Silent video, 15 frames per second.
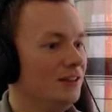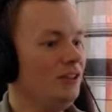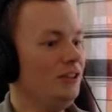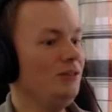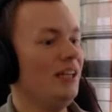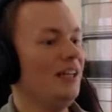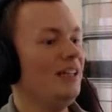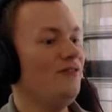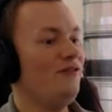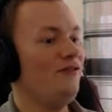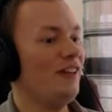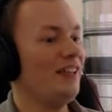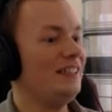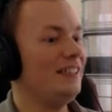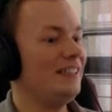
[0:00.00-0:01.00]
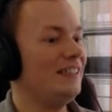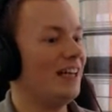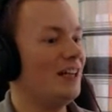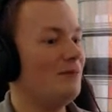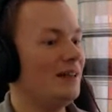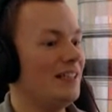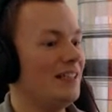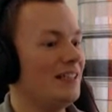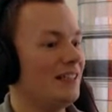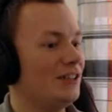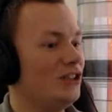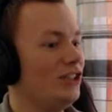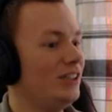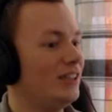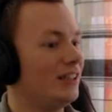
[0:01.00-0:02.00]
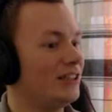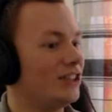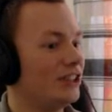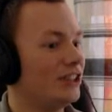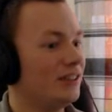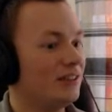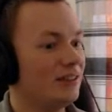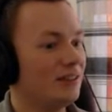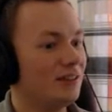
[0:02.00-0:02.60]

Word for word: Dude, an infected guy went into the church!